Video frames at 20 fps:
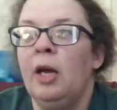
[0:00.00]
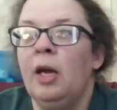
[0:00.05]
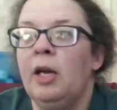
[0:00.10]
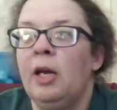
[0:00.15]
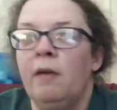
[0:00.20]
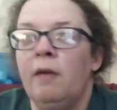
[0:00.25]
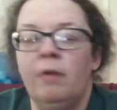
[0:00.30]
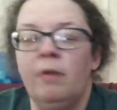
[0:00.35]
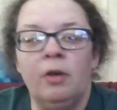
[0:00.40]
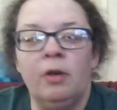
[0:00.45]
It
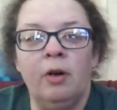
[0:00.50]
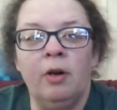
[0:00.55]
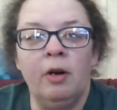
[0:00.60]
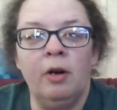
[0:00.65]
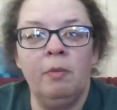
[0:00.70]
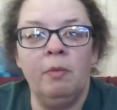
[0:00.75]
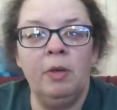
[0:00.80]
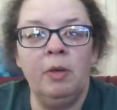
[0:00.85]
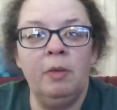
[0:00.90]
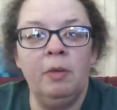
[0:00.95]
never
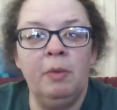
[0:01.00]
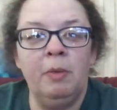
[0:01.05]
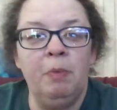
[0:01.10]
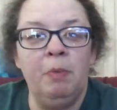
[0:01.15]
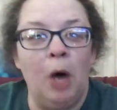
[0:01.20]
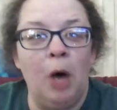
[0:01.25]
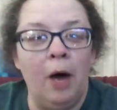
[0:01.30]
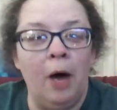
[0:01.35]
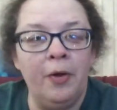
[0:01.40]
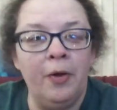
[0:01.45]
occurred to me to be
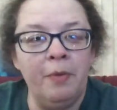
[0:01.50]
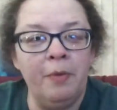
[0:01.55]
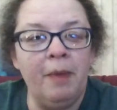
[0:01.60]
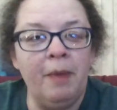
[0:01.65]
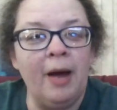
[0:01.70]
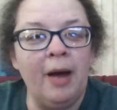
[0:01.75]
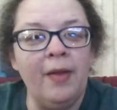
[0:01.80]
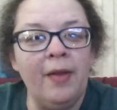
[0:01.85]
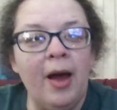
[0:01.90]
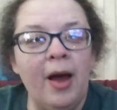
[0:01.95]
bothered
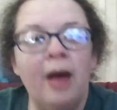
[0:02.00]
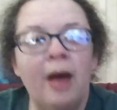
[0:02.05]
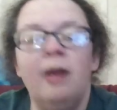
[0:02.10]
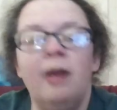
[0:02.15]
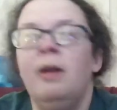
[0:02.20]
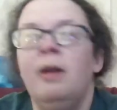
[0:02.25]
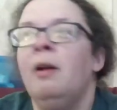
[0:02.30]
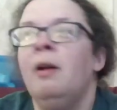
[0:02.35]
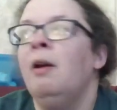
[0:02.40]
by that.